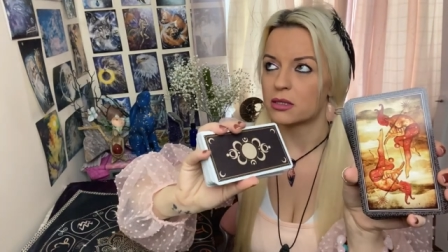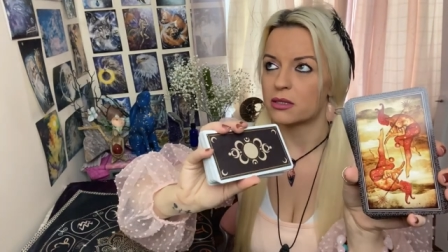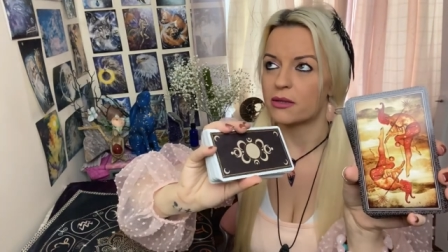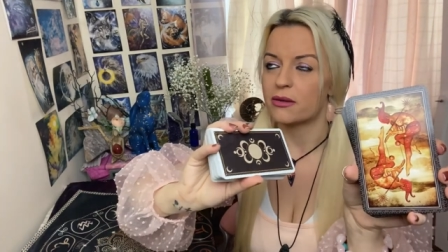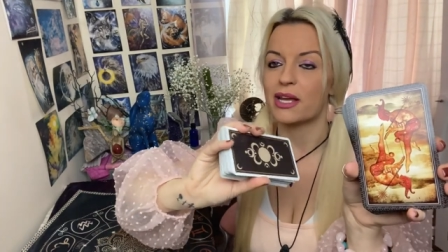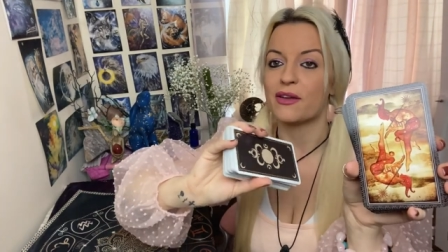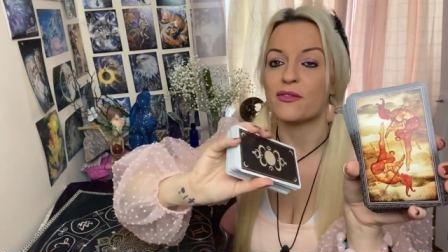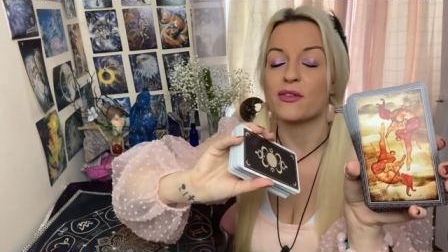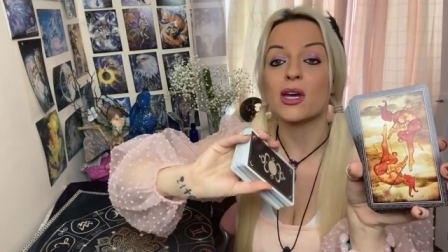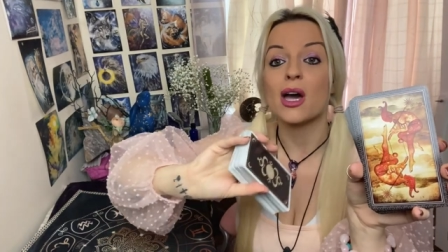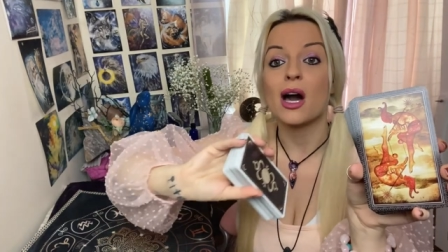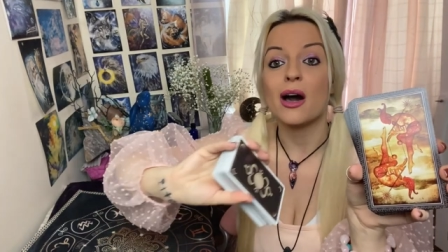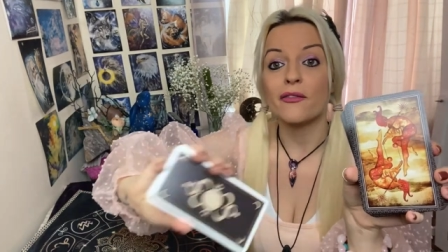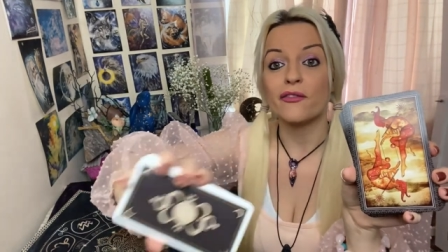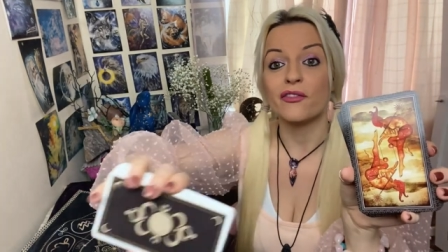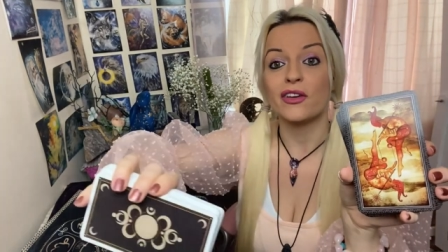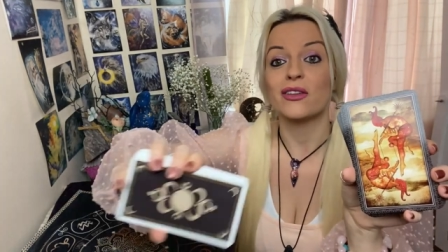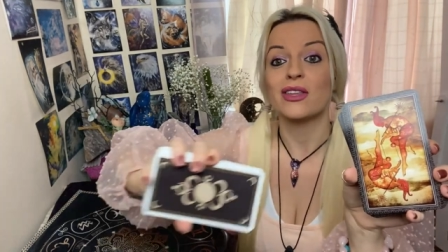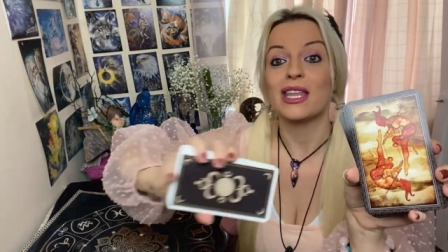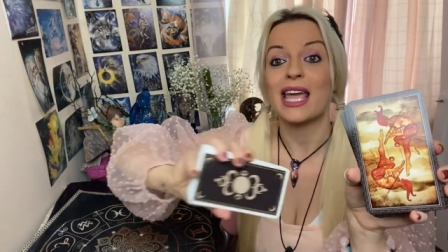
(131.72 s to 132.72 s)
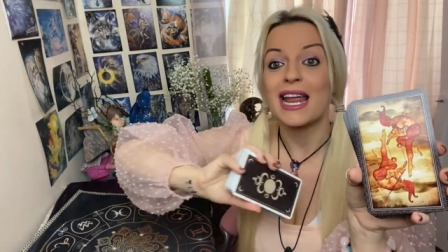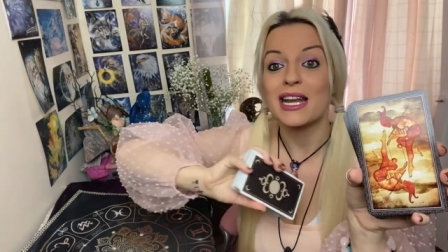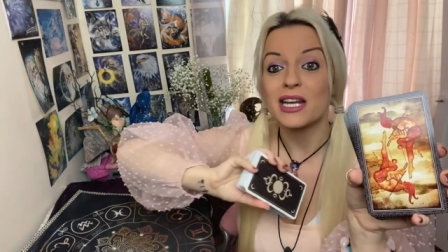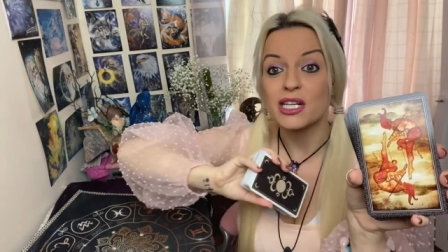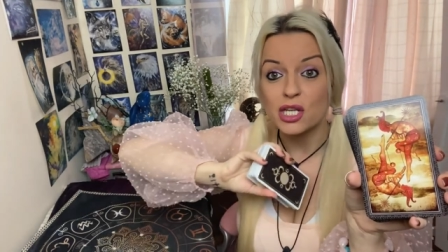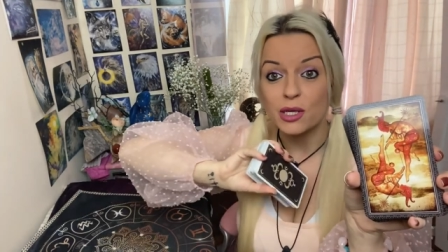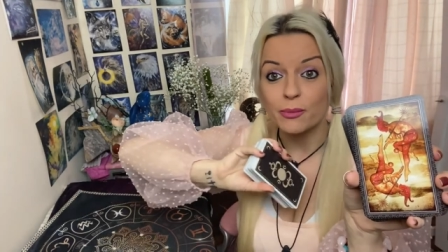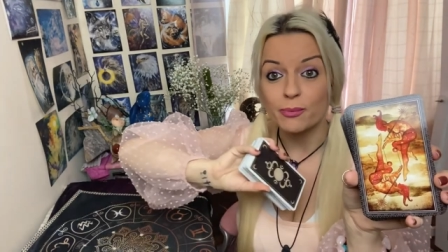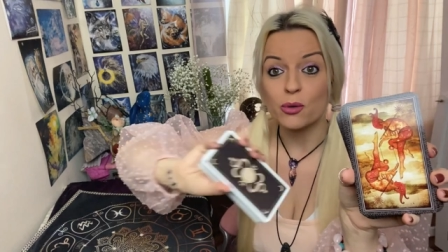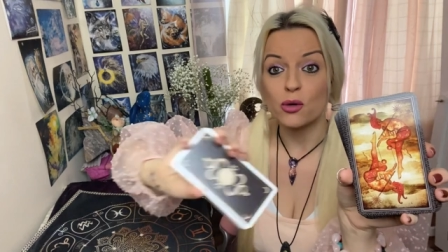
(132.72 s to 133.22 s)
sorry, if you can't feel the
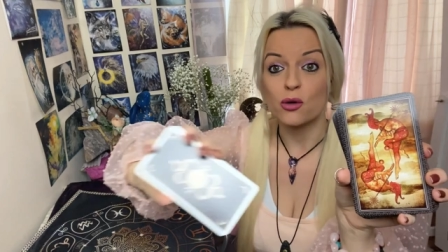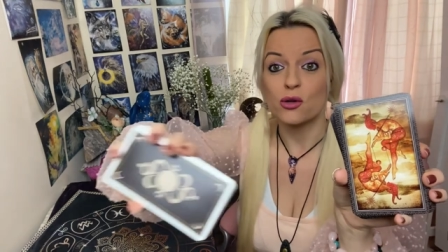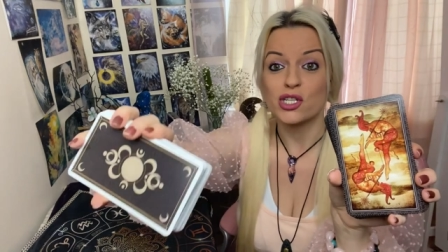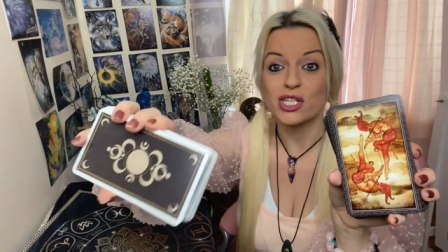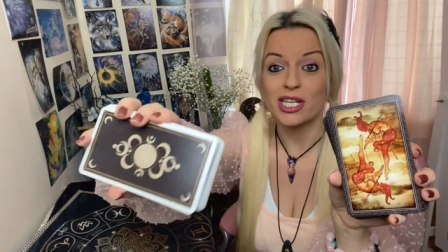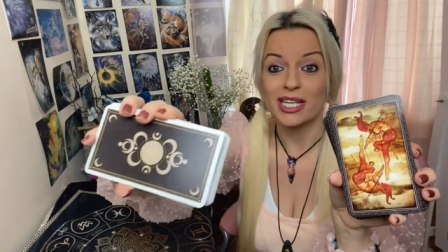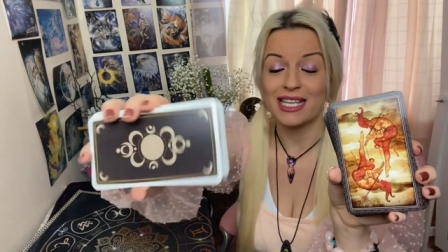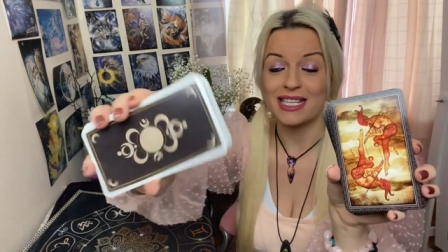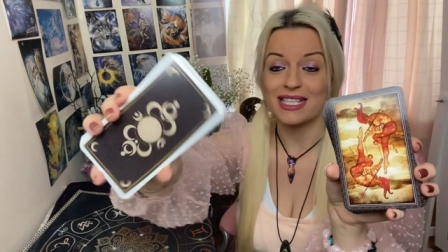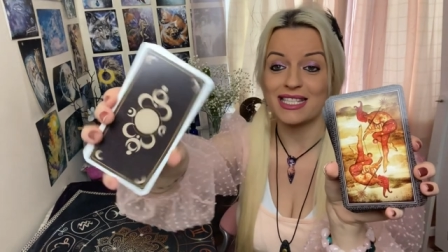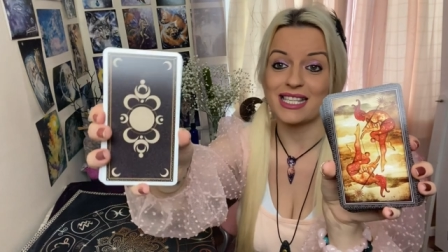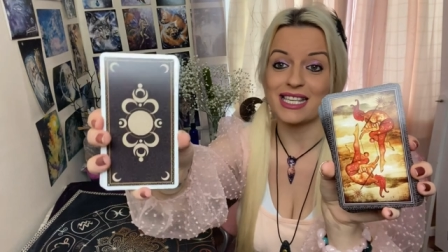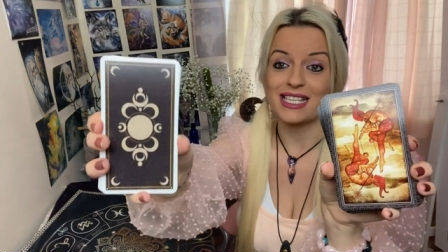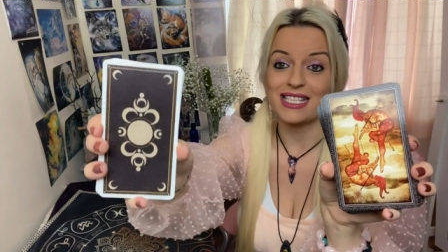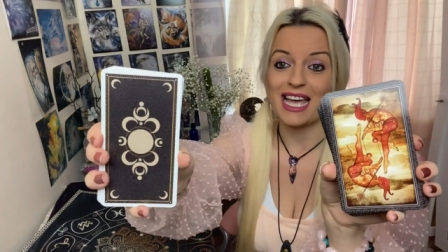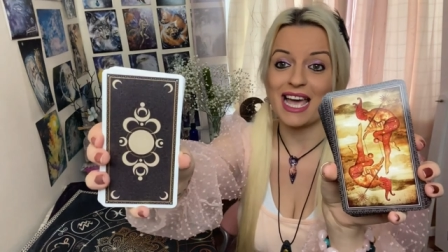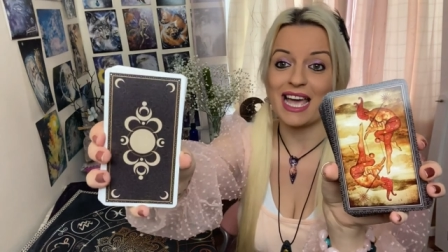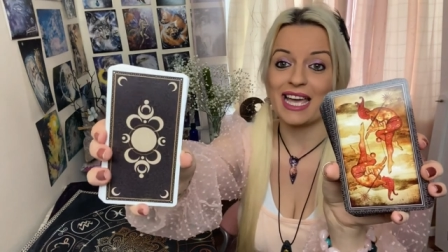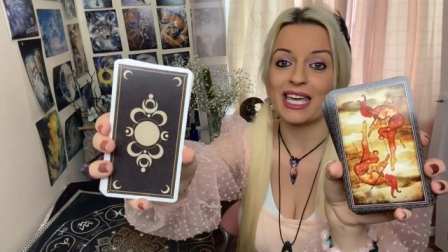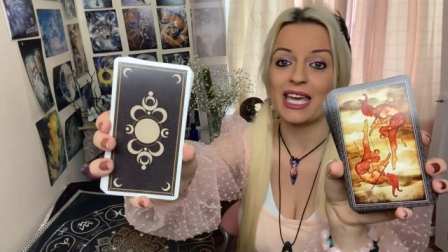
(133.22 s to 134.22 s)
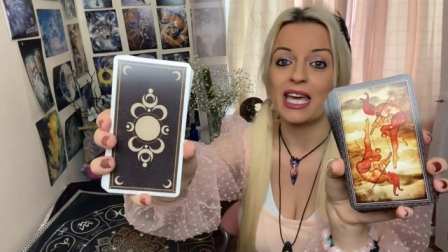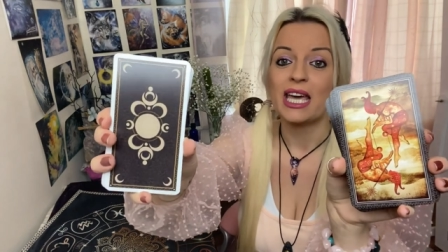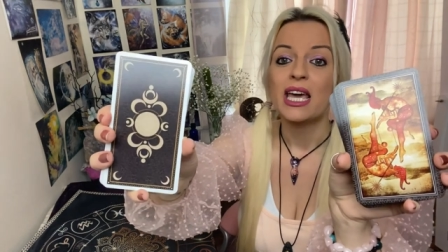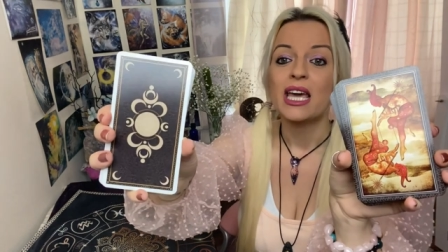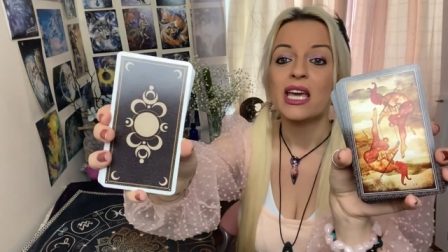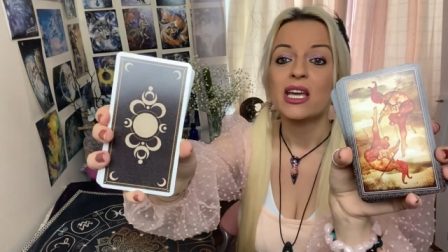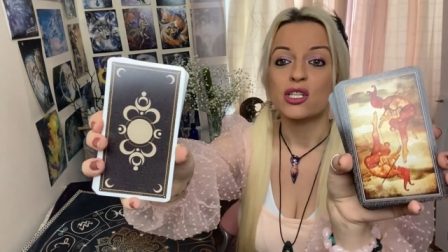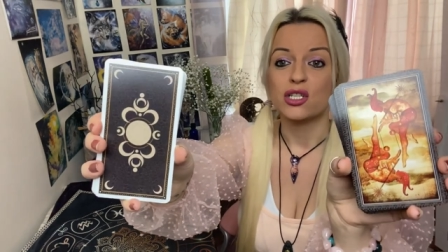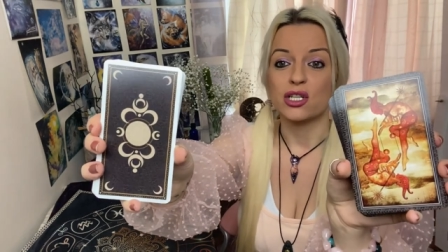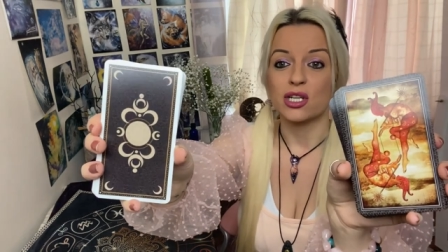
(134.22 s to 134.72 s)
energy pushing into the deck,
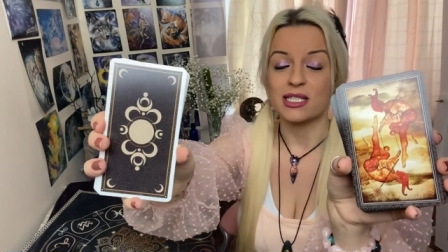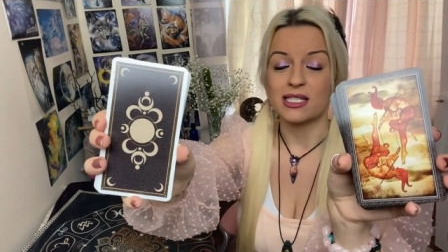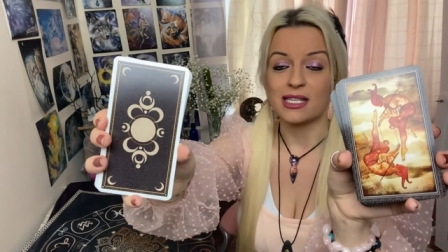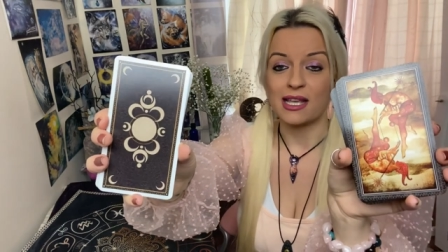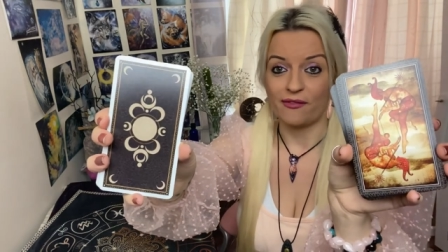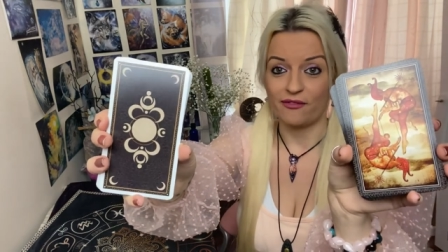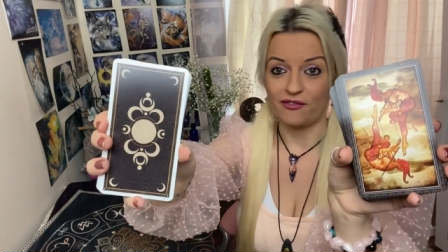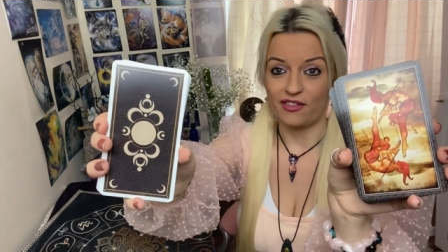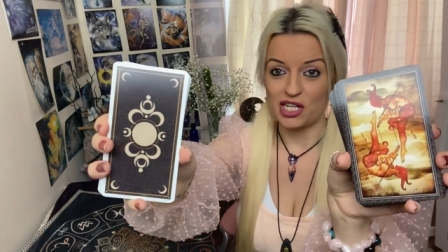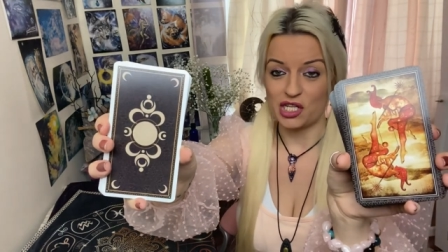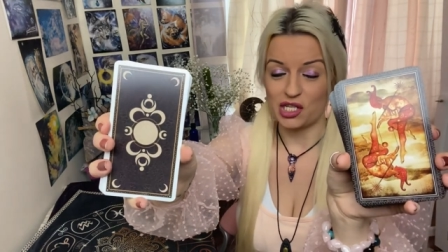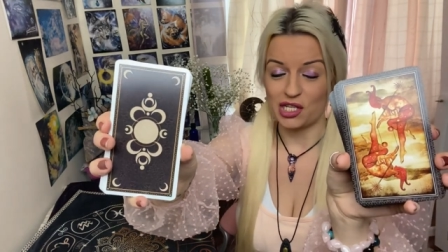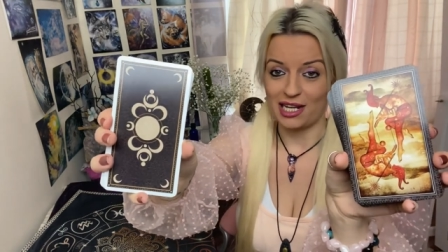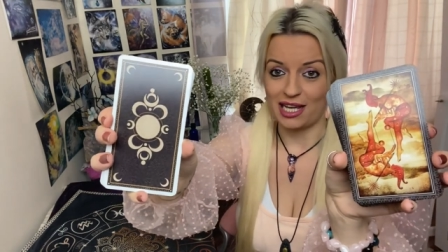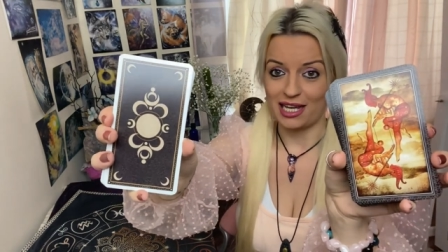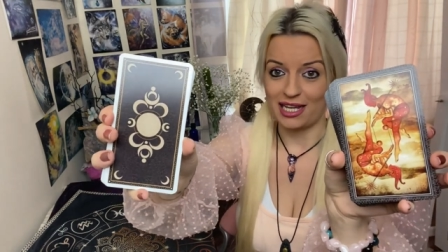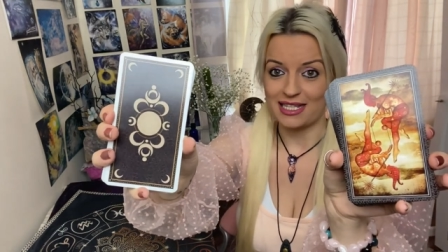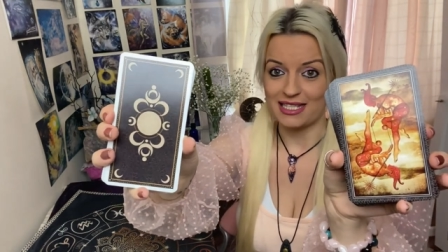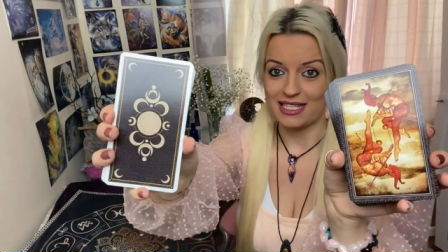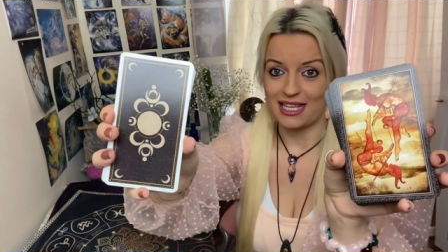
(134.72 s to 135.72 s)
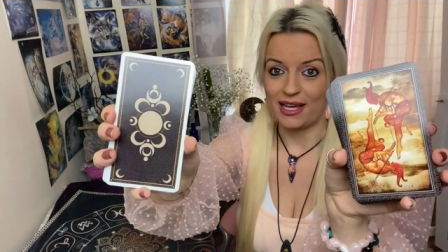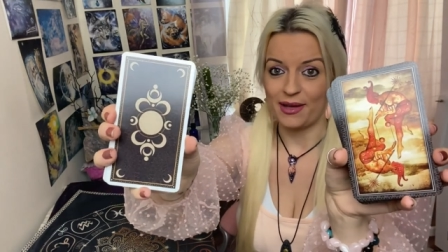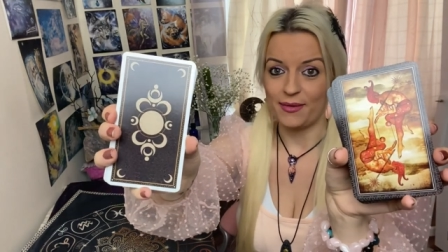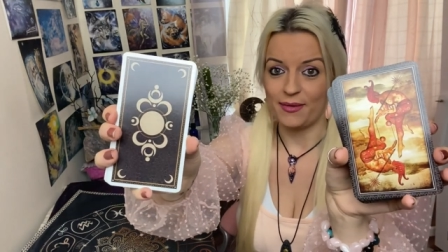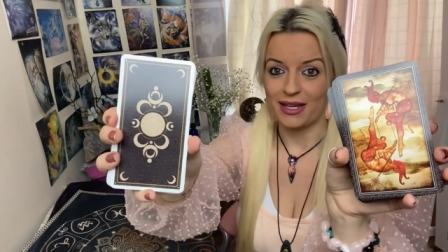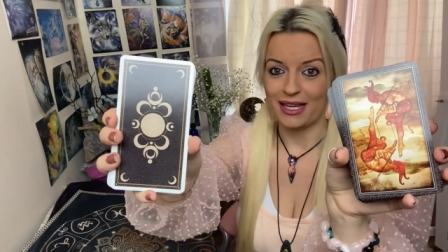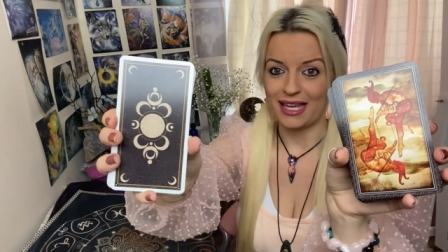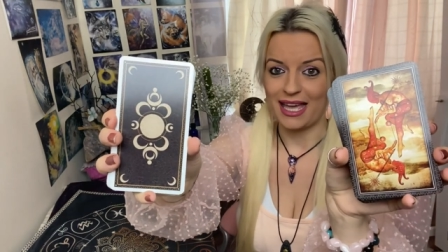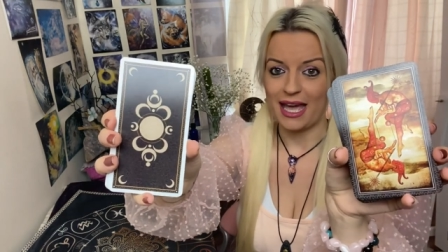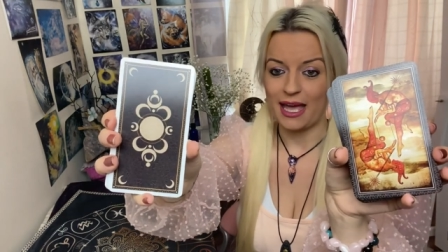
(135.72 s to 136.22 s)
just visualise it,
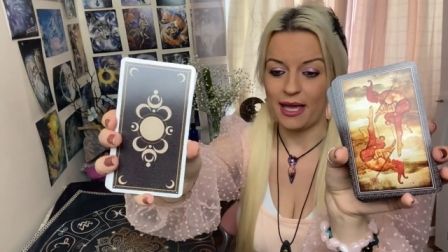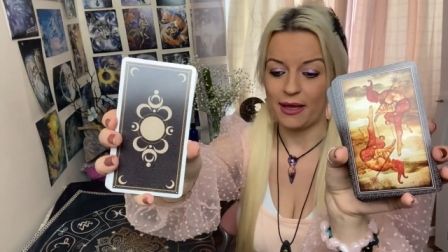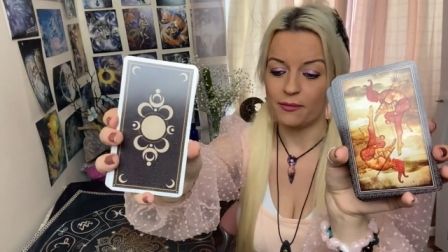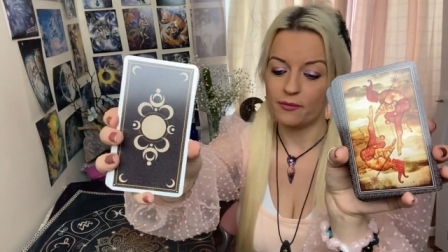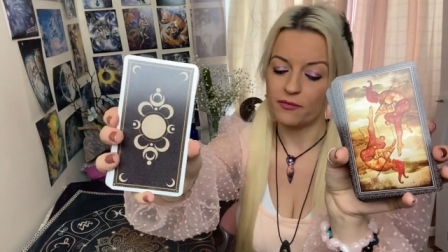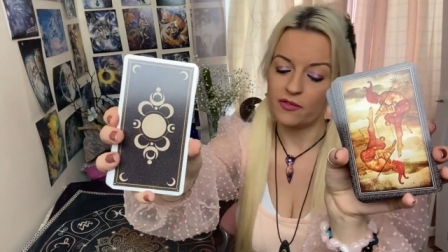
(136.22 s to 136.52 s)
okay?